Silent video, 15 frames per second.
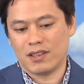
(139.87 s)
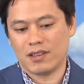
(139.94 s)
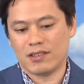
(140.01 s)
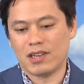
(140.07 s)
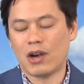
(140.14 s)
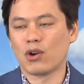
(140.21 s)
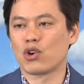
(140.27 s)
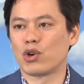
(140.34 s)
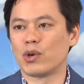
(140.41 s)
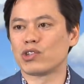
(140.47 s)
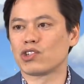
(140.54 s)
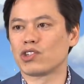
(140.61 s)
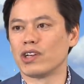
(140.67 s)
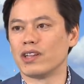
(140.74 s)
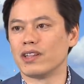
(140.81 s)
See how
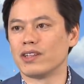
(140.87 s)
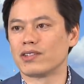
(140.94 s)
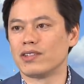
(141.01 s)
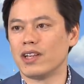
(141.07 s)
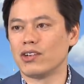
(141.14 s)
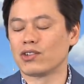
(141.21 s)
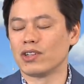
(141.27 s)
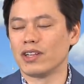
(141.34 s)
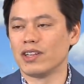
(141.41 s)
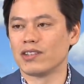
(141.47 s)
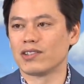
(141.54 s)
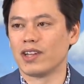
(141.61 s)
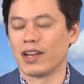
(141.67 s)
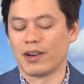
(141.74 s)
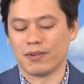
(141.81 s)
Christian this nation
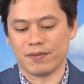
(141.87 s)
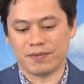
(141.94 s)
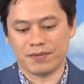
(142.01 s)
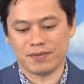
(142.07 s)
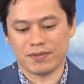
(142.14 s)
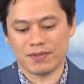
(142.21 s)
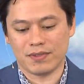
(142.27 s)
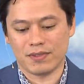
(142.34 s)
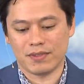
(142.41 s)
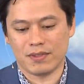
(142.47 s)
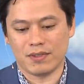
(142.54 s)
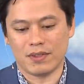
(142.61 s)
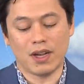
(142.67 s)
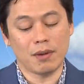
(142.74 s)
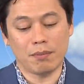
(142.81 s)
is now.
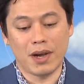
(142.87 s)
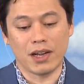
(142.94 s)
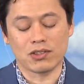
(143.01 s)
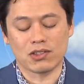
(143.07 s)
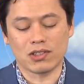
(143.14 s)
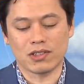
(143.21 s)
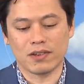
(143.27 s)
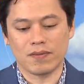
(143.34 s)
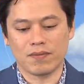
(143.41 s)
Not much.